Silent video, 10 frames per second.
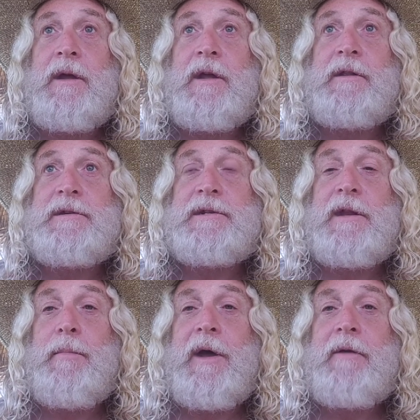in the
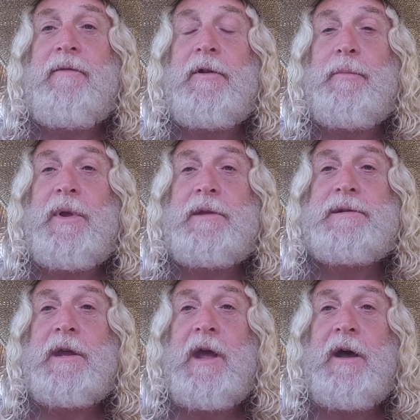Citibank Philippines
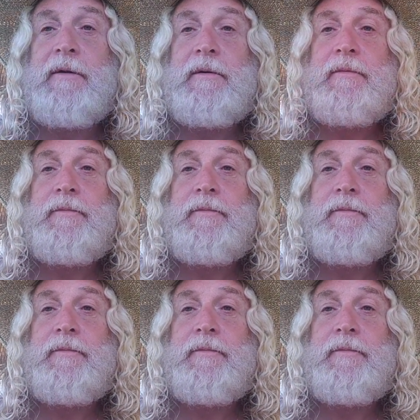account.